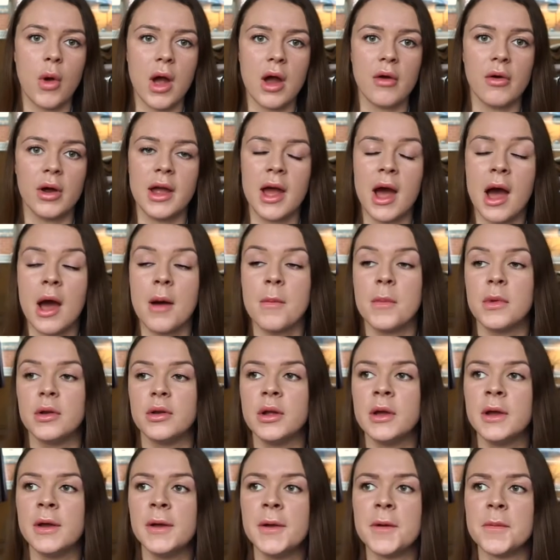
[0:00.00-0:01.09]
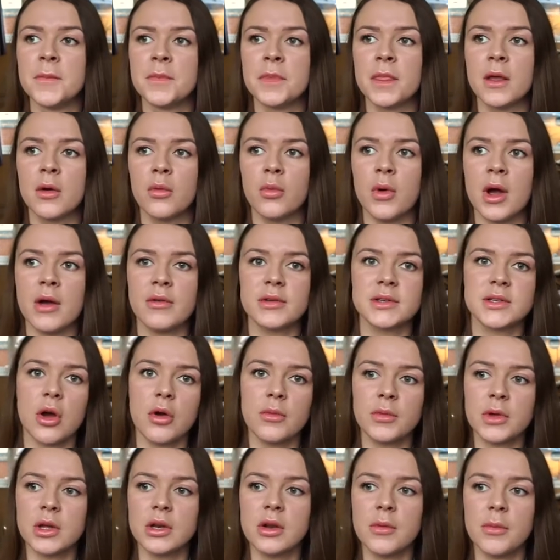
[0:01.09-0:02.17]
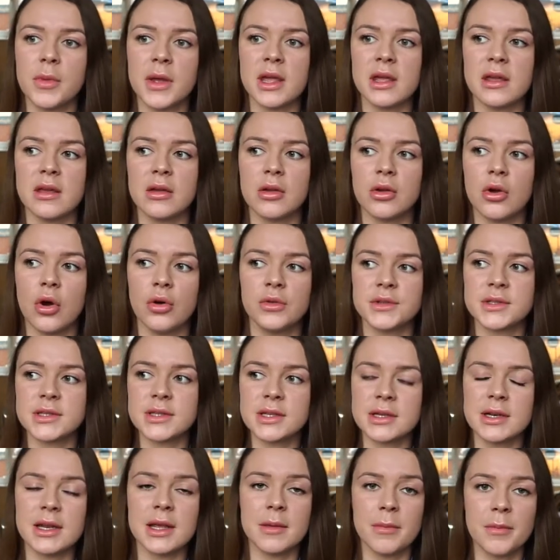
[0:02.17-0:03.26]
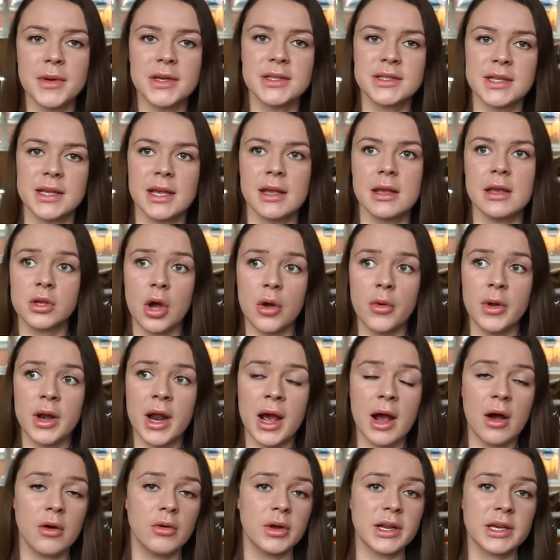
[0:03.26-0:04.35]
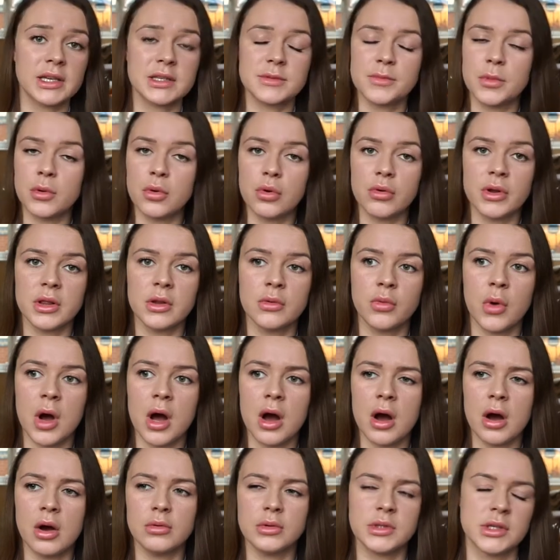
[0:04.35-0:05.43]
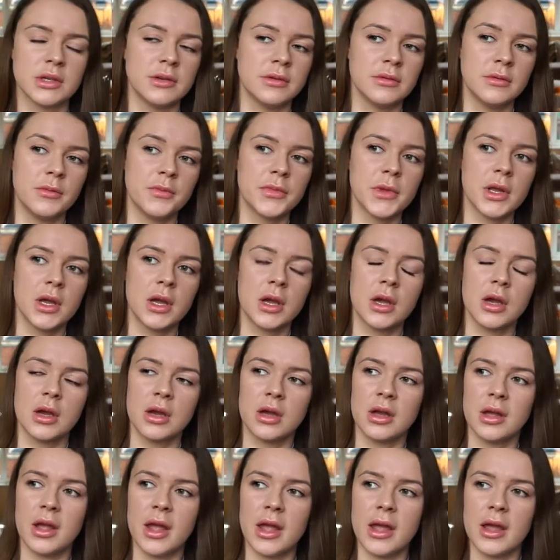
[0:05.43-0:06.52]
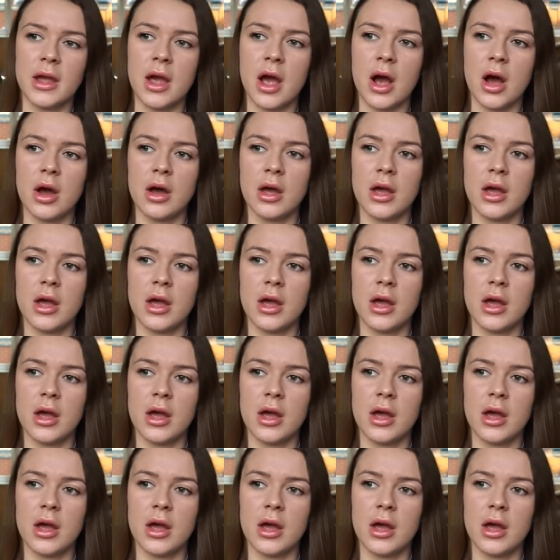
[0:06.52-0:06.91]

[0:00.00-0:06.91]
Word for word: where I am and whereas I'm going to be constantly busy going out and exploring the world and it,